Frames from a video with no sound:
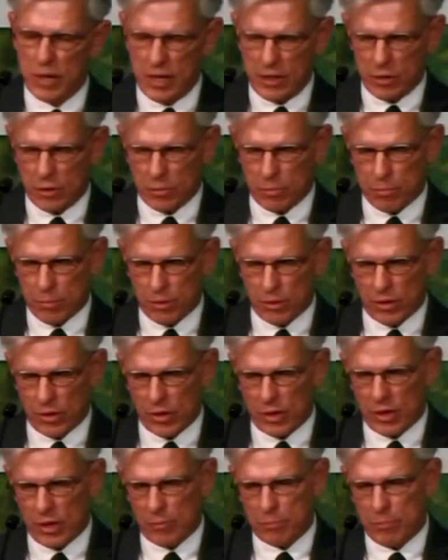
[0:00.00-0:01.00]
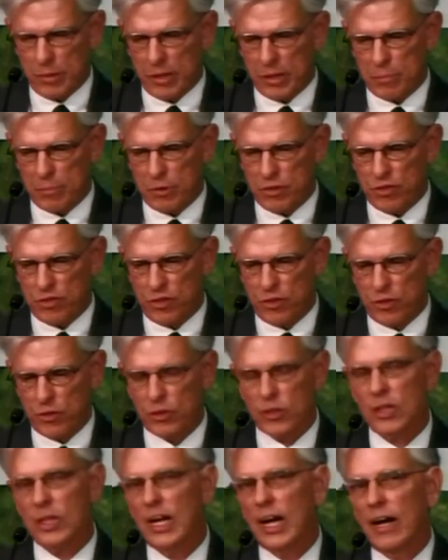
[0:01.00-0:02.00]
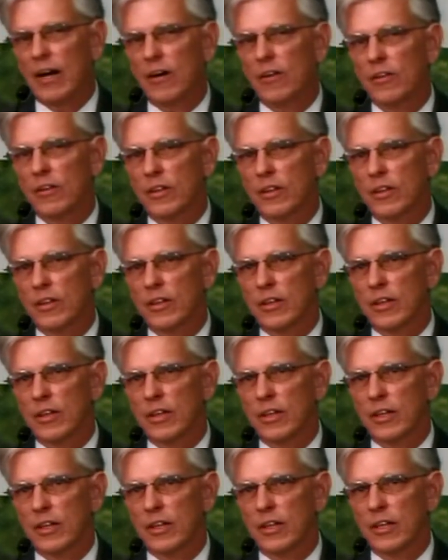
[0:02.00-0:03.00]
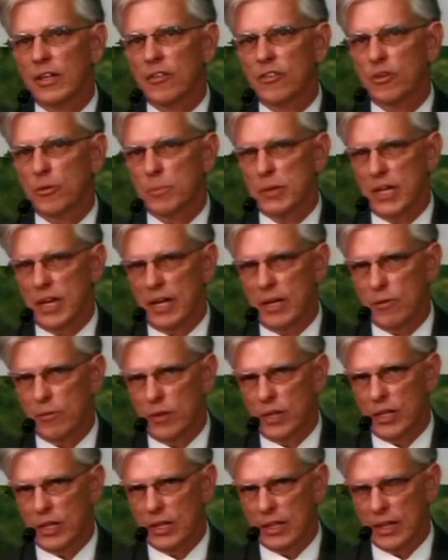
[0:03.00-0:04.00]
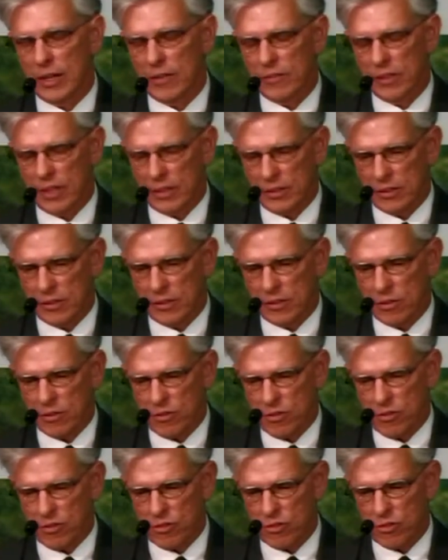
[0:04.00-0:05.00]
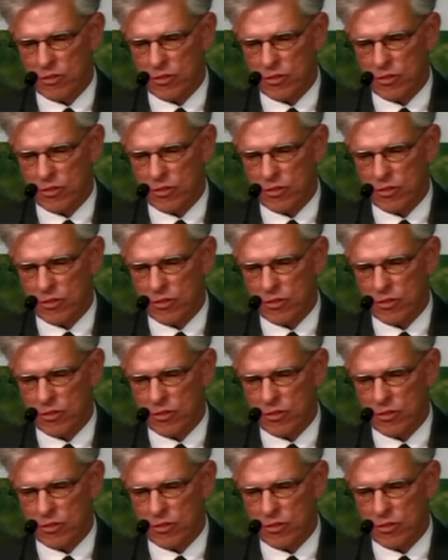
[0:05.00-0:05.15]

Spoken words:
her burn a bit, but she took it out and she began reading down that list.